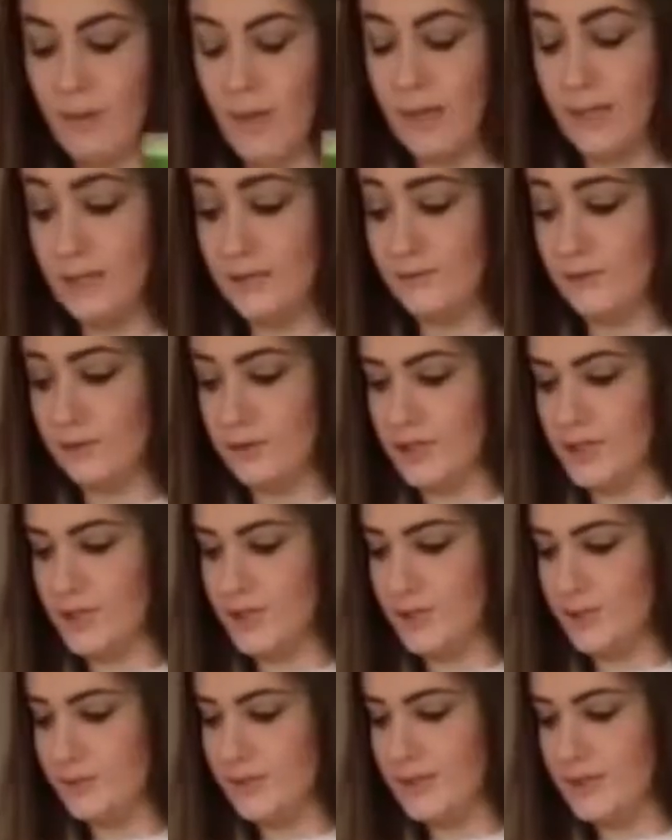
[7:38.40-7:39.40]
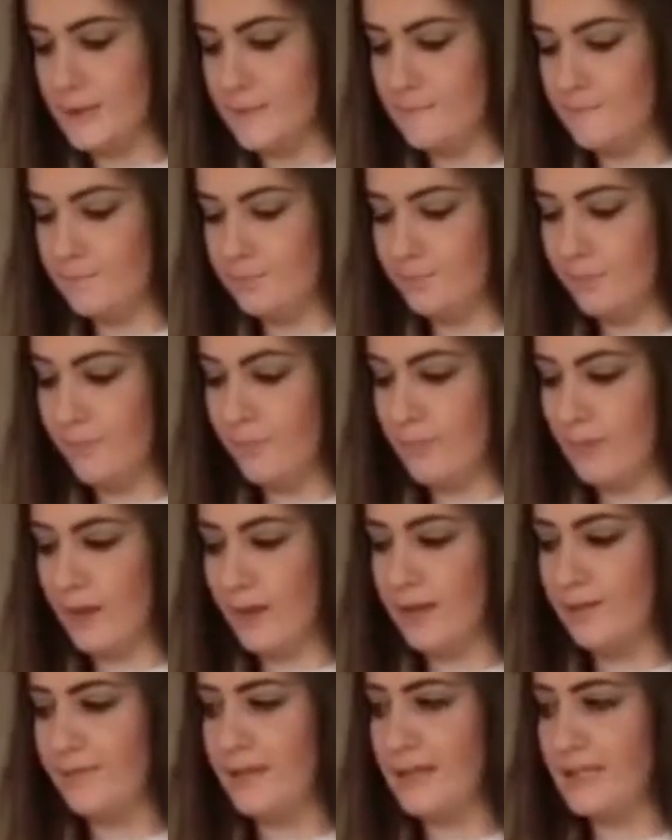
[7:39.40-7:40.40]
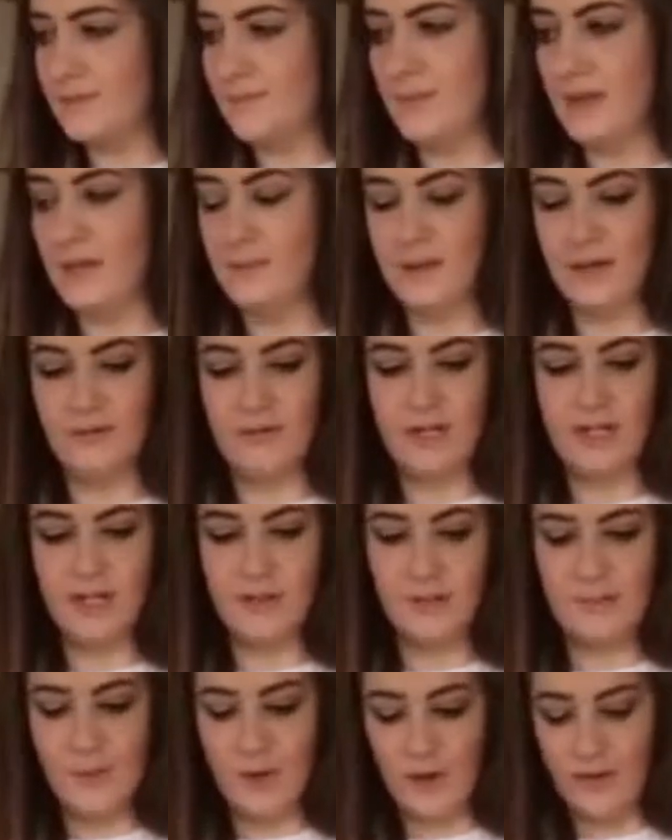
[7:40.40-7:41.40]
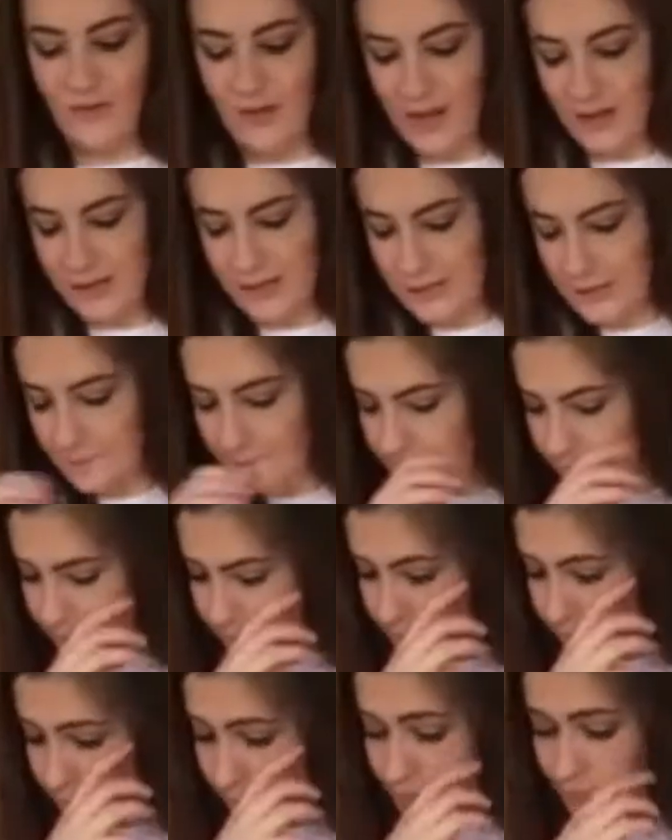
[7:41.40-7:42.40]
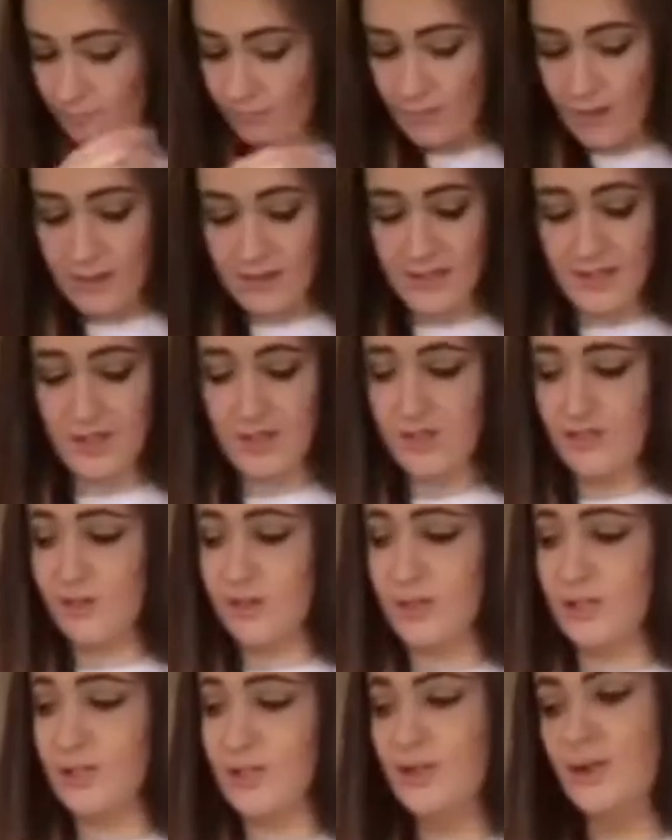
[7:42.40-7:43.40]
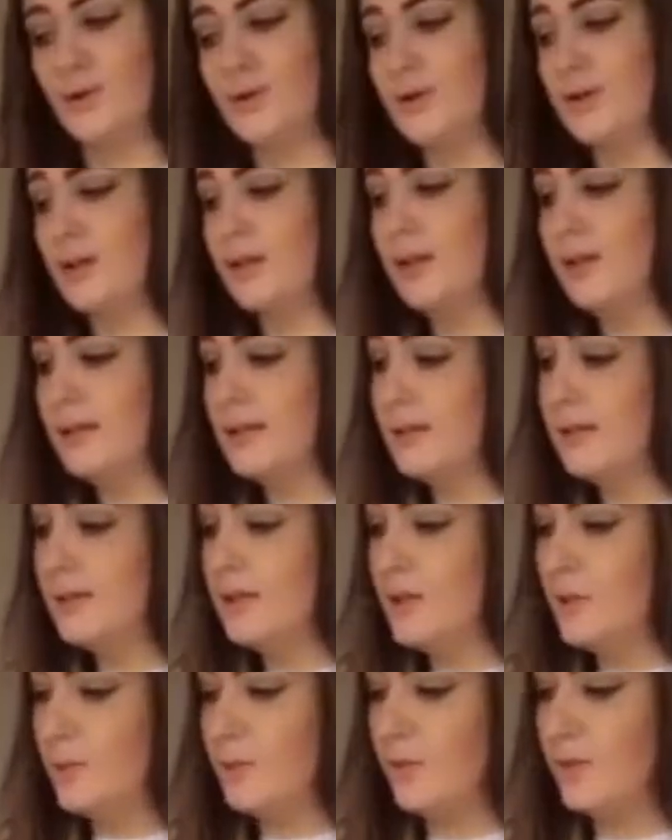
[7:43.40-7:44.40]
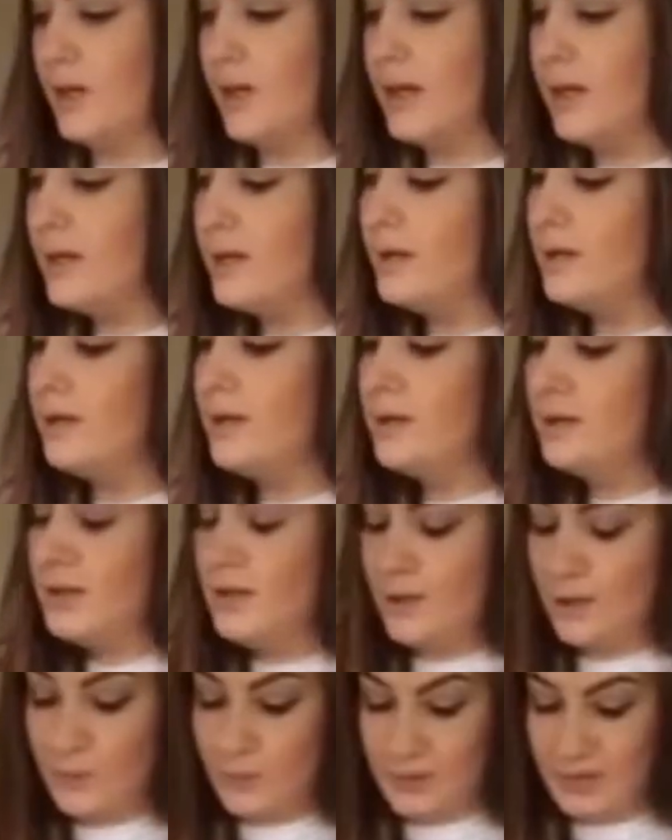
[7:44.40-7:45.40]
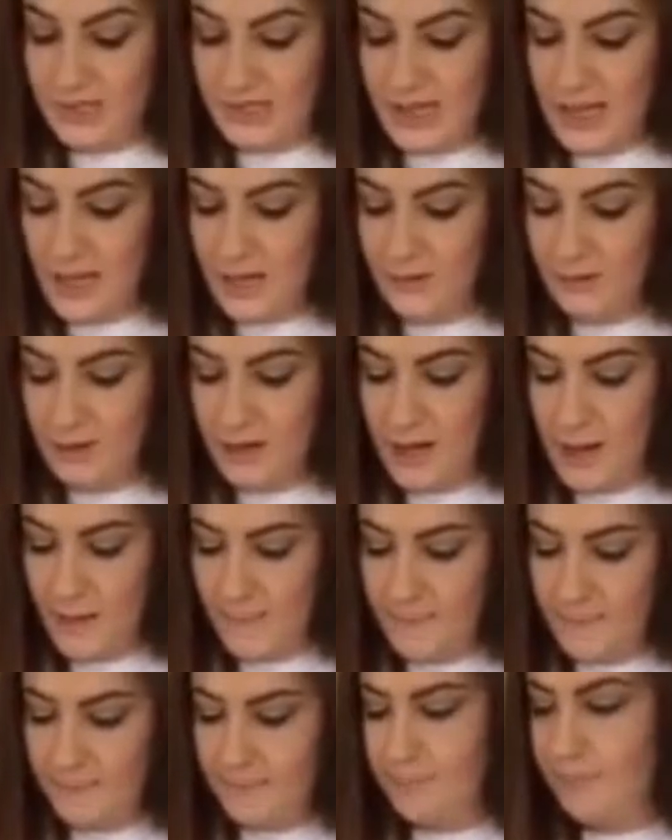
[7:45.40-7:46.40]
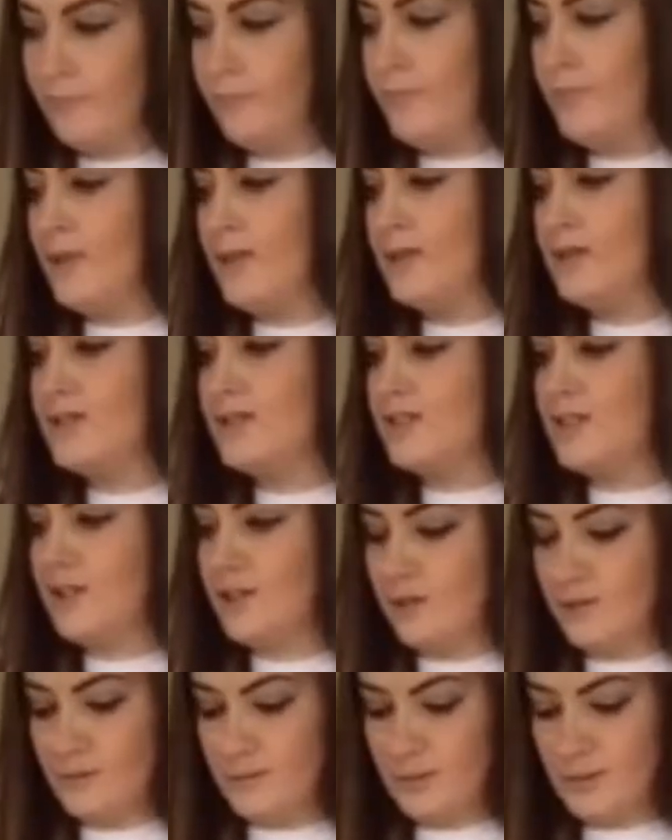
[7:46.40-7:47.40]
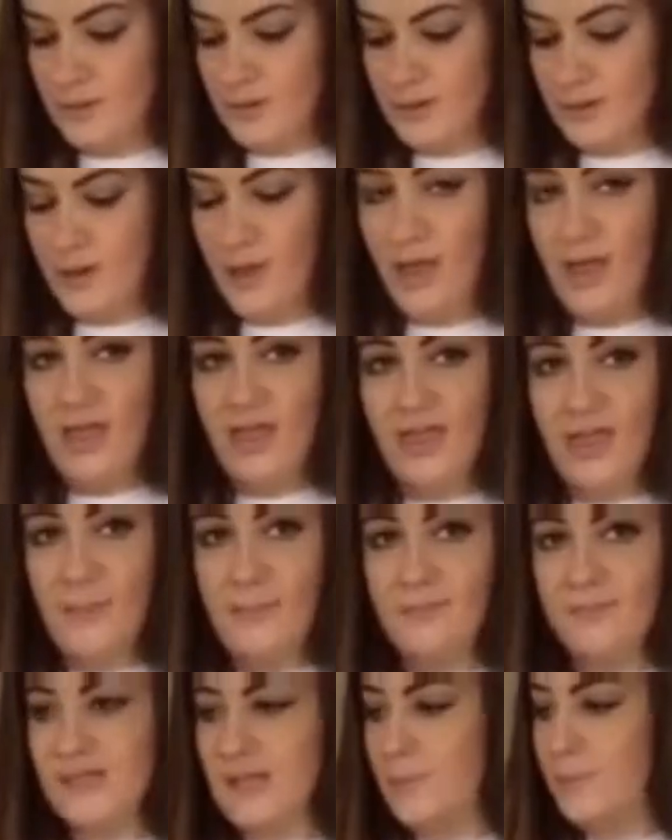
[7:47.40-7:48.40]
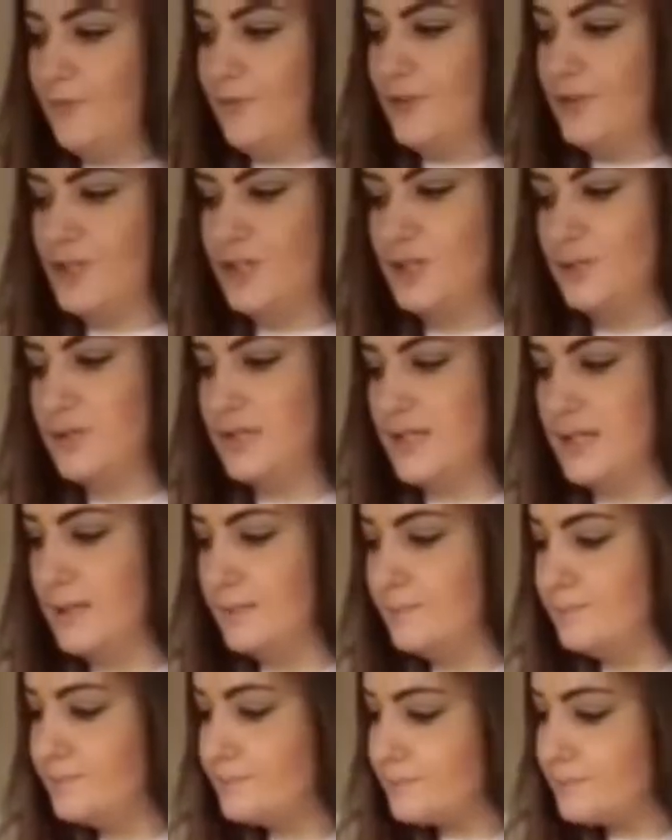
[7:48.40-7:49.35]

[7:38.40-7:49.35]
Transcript: I love a green juice, and that's made my green juice perfect. Didn't struggle at all with kale, with celery, so thumbs up for the juicer.